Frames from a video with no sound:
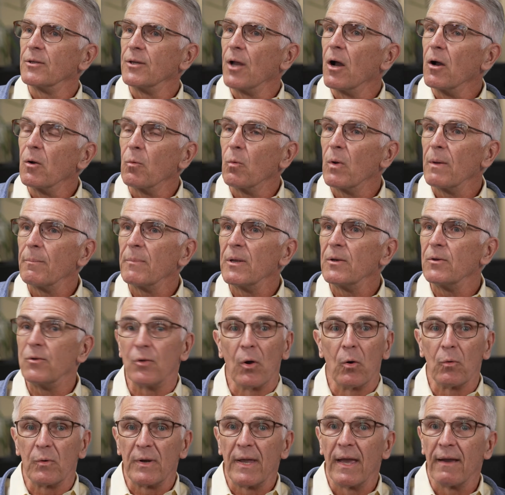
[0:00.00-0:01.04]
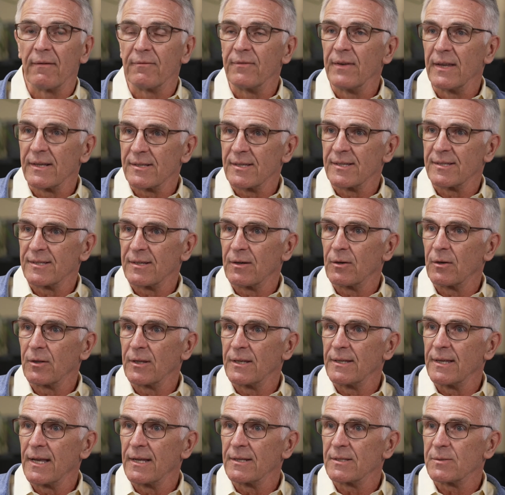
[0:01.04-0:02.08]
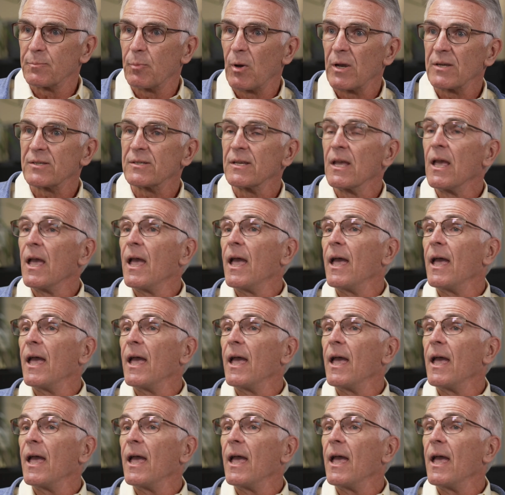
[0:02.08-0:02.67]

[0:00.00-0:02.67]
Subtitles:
young women don't have necessarily dense breasts,